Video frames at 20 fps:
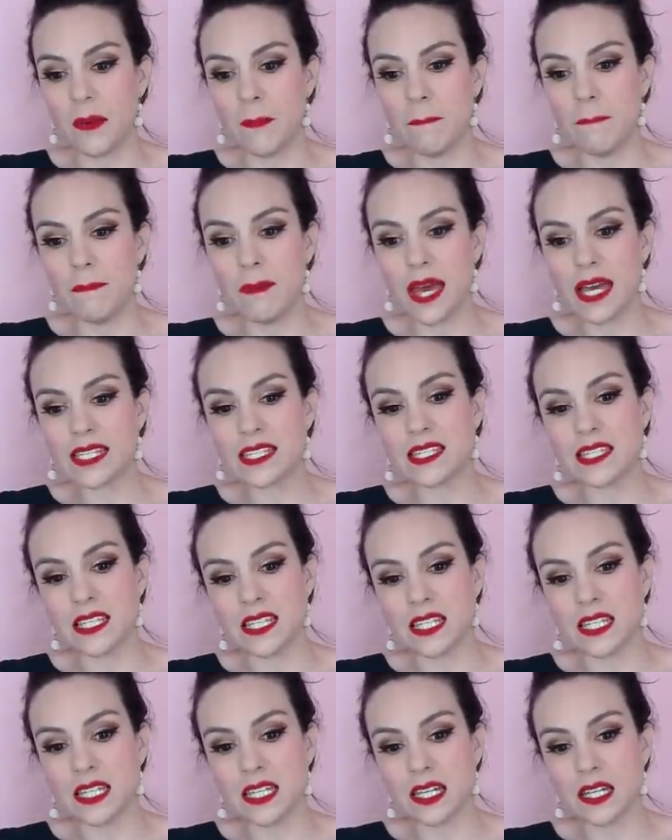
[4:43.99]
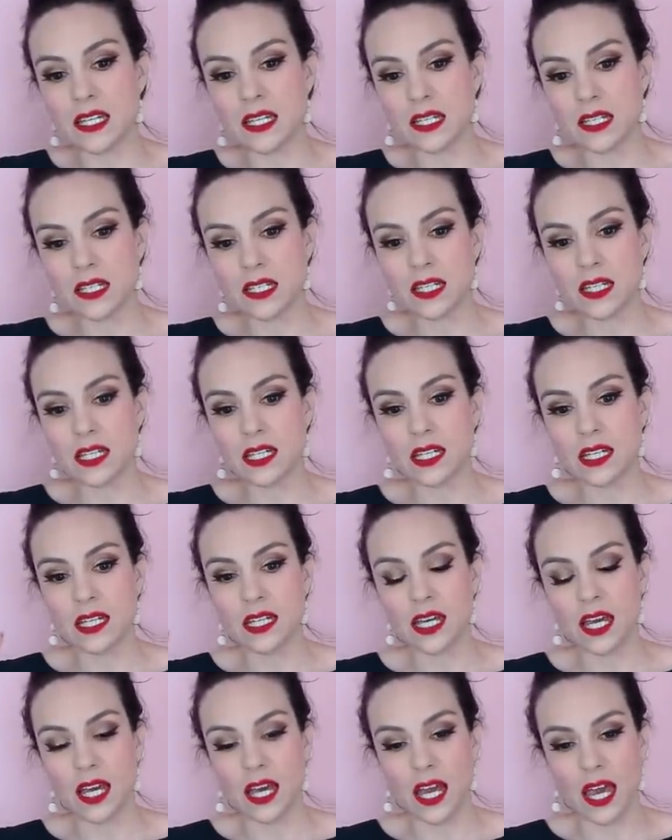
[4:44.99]
messy
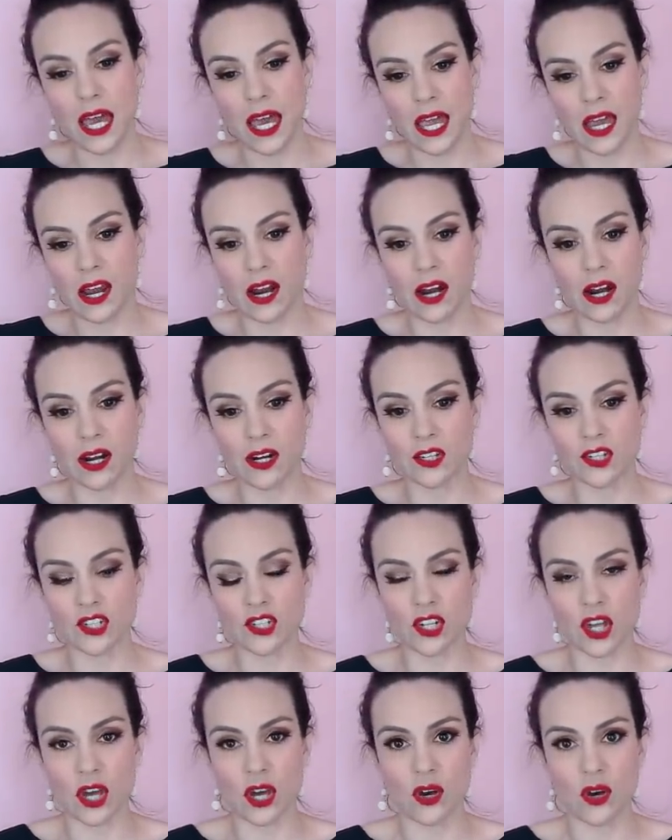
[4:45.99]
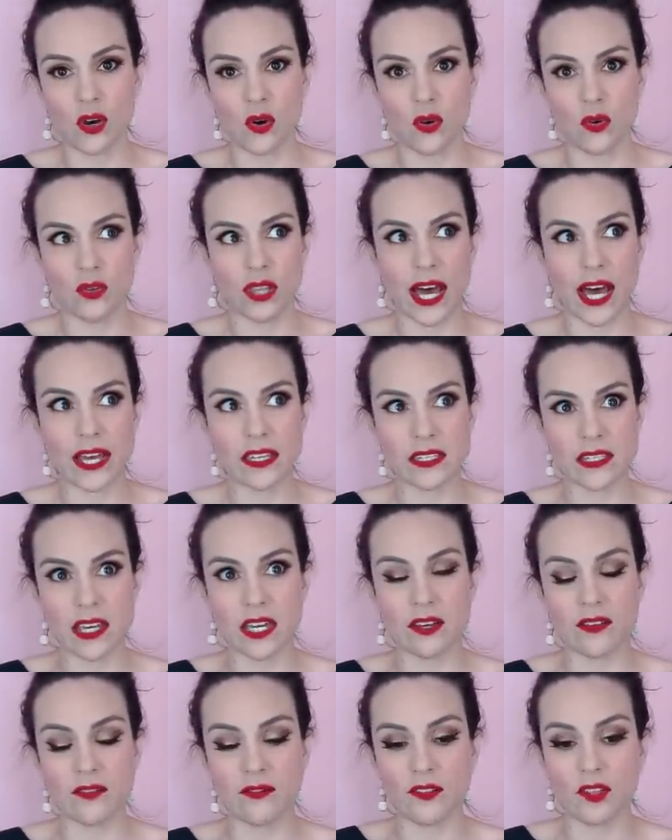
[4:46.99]
hair. So last
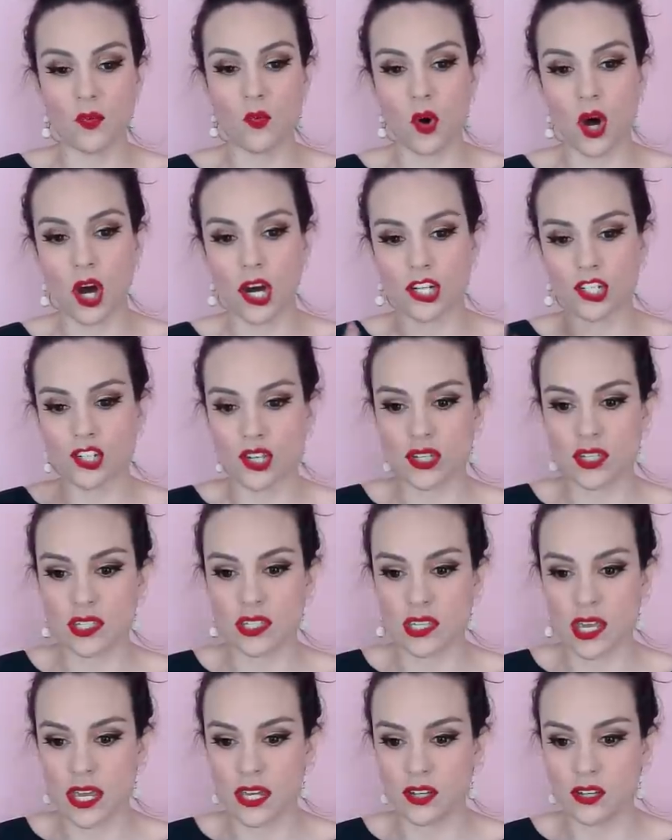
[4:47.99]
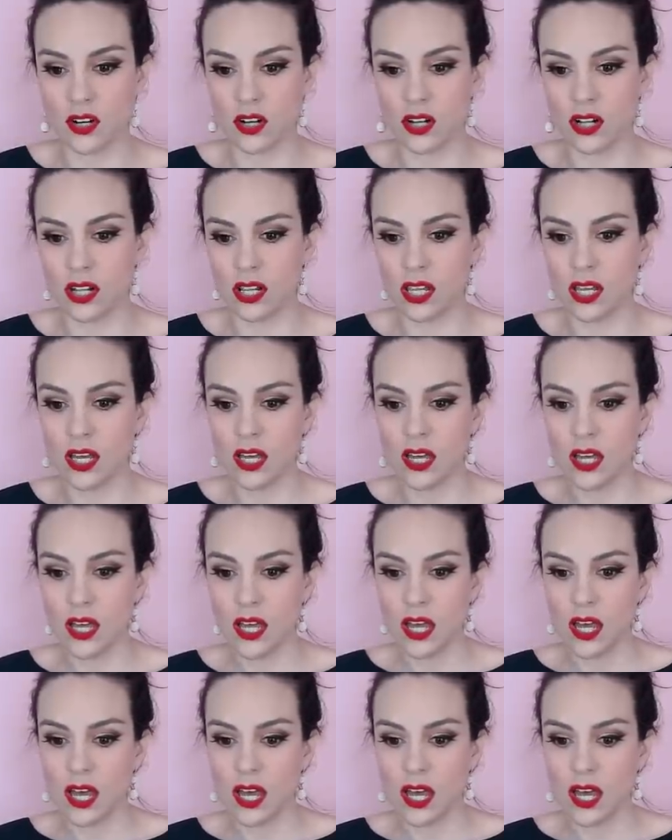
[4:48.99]
day of the wash cycle.